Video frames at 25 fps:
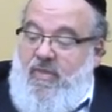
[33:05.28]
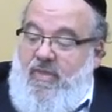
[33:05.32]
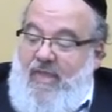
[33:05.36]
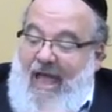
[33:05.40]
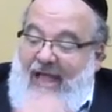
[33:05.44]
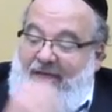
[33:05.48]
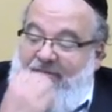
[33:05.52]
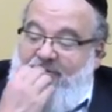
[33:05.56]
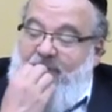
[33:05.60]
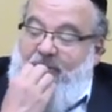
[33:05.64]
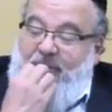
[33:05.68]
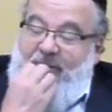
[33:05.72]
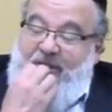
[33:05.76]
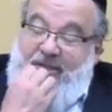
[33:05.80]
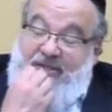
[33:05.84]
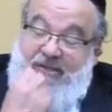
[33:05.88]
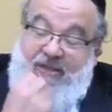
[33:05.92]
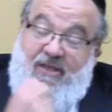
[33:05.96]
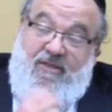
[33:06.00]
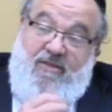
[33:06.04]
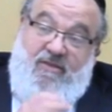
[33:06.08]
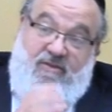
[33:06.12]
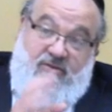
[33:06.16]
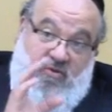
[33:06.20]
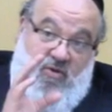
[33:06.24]
that's what he
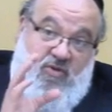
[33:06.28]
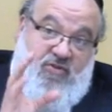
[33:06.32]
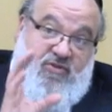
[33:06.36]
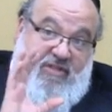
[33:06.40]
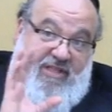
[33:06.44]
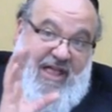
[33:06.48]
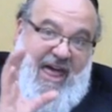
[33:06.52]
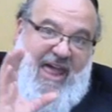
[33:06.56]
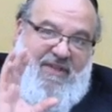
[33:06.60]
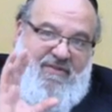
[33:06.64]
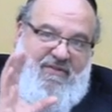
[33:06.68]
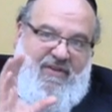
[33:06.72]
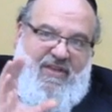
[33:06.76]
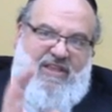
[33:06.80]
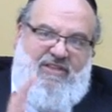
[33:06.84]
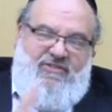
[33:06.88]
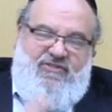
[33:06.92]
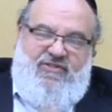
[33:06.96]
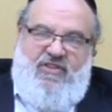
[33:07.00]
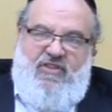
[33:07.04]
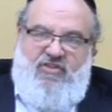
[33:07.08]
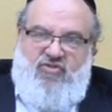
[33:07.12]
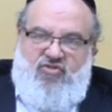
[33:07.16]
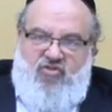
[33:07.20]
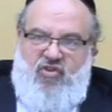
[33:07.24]
did. There was a lot of
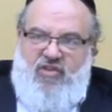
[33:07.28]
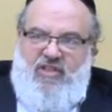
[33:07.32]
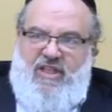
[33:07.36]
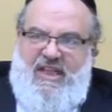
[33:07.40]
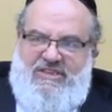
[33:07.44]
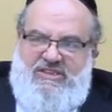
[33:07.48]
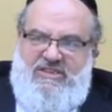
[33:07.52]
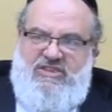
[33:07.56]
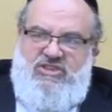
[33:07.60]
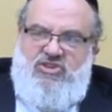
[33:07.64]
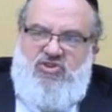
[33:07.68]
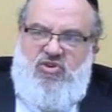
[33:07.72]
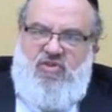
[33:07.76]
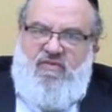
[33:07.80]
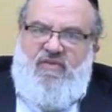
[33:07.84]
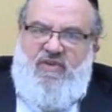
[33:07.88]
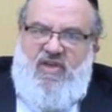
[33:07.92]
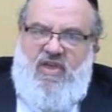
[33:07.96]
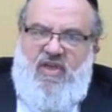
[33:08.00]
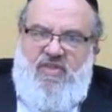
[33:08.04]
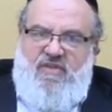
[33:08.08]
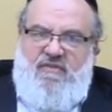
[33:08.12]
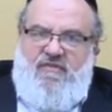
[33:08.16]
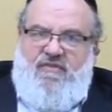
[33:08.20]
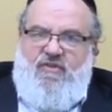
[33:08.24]
introductory lessons over
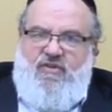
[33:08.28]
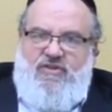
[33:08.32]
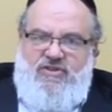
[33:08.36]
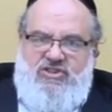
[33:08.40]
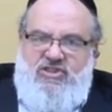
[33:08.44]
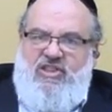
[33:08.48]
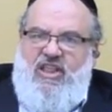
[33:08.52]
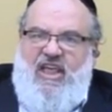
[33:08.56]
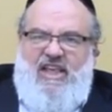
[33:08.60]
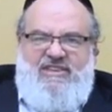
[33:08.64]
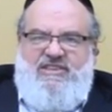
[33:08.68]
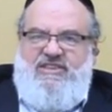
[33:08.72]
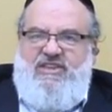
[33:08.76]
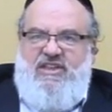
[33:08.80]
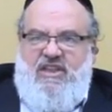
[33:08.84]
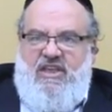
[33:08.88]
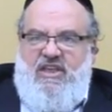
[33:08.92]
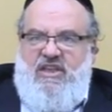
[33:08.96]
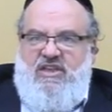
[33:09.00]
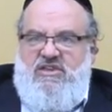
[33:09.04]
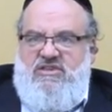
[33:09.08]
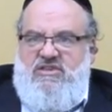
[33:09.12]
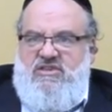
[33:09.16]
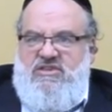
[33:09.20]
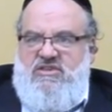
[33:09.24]
here. The first lesson
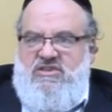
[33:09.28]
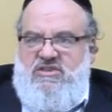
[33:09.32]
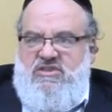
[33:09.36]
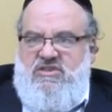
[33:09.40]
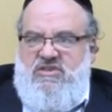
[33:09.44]
is,